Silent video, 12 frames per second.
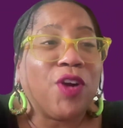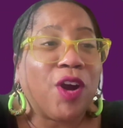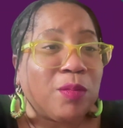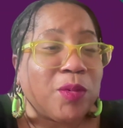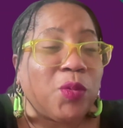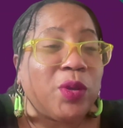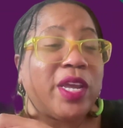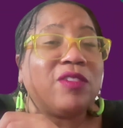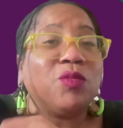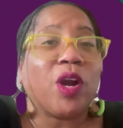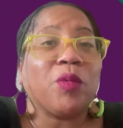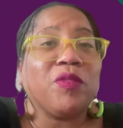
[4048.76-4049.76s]

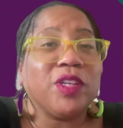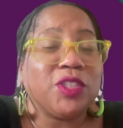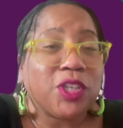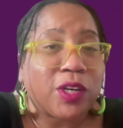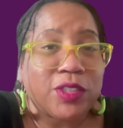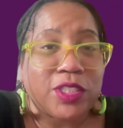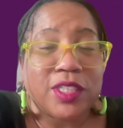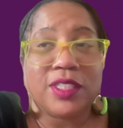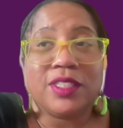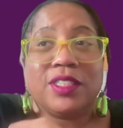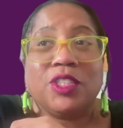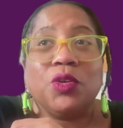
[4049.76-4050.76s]
the
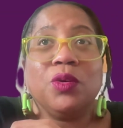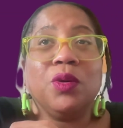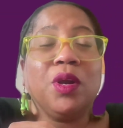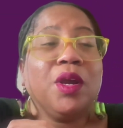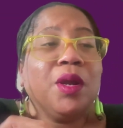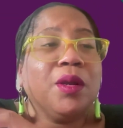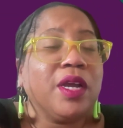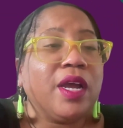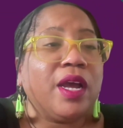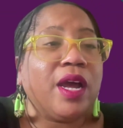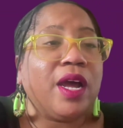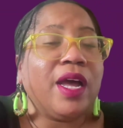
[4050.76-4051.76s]
churches to
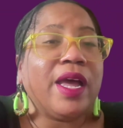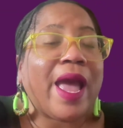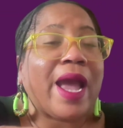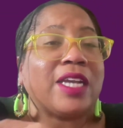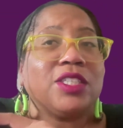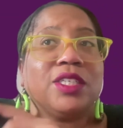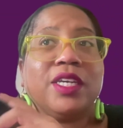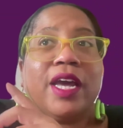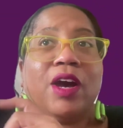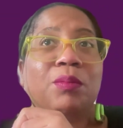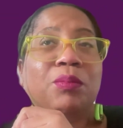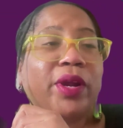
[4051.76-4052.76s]
actually
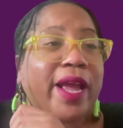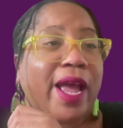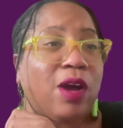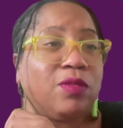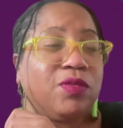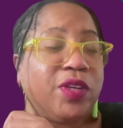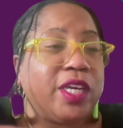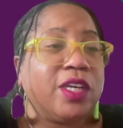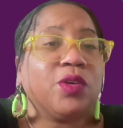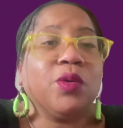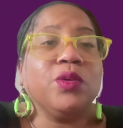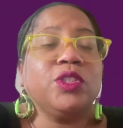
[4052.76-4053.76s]
help bring out
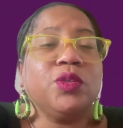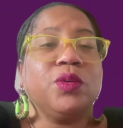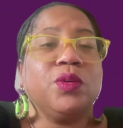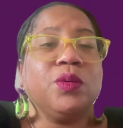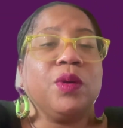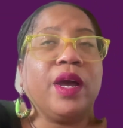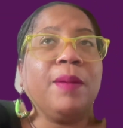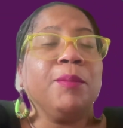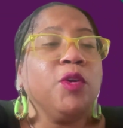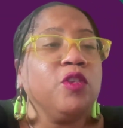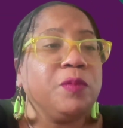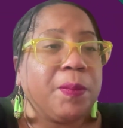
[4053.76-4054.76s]
vehicles to
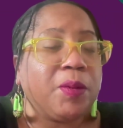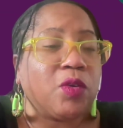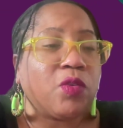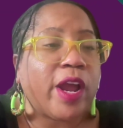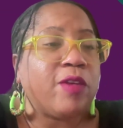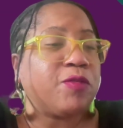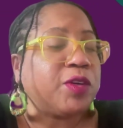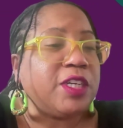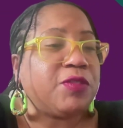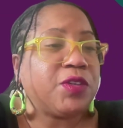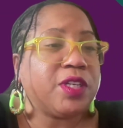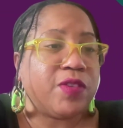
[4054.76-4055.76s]
move people around for
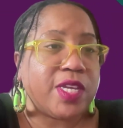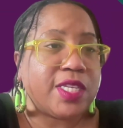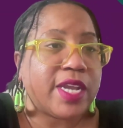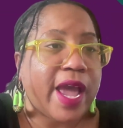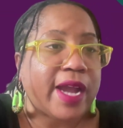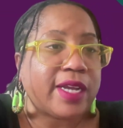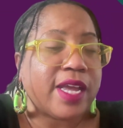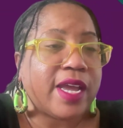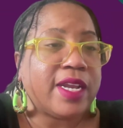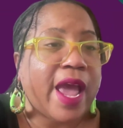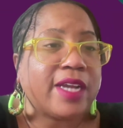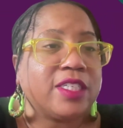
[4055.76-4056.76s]
different events
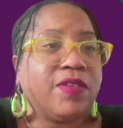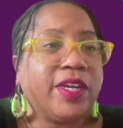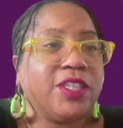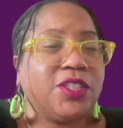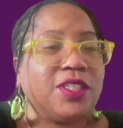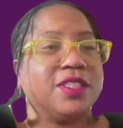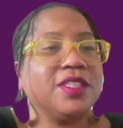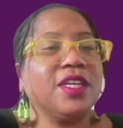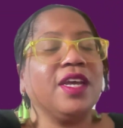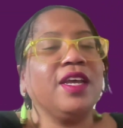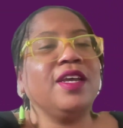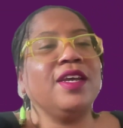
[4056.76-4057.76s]
and activations.